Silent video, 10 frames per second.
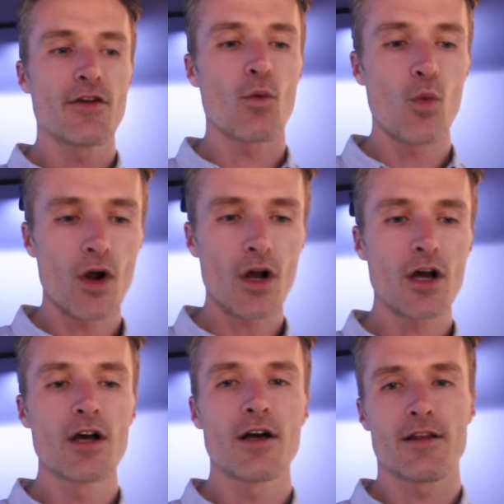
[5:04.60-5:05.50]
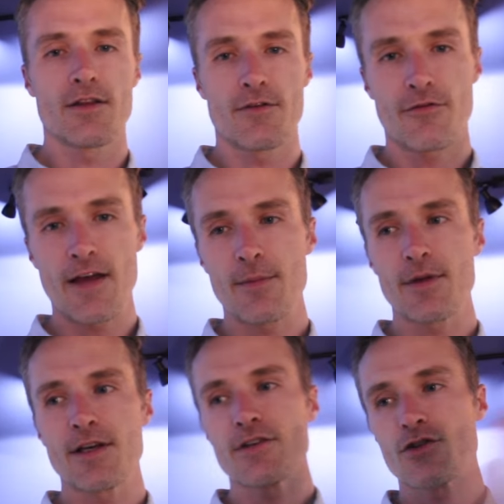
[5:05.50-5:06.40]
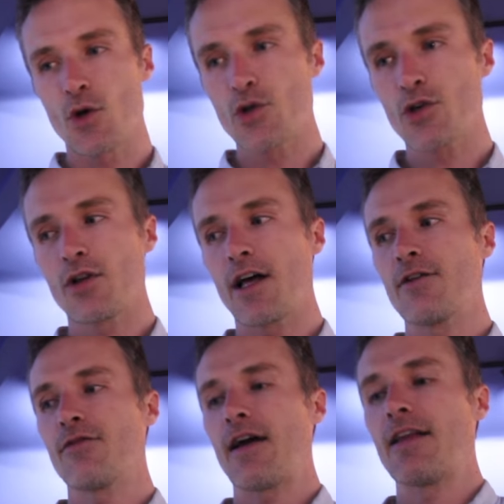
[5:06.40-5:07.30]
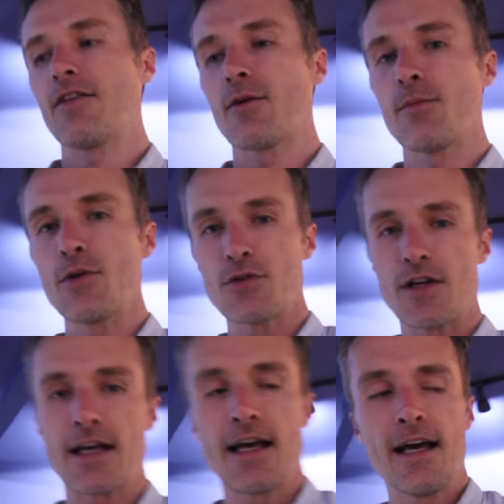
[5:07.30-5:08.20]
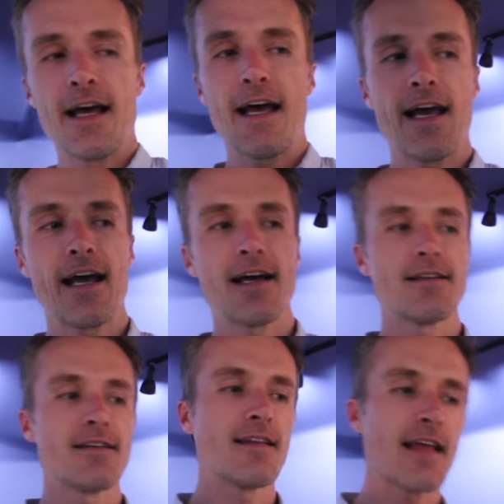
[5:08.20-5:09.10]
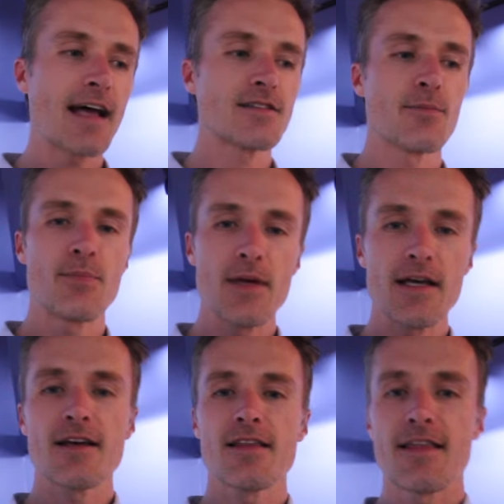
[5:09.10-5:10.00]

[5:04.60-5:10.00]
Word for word: their work, their family and social life, and their music. And that's a big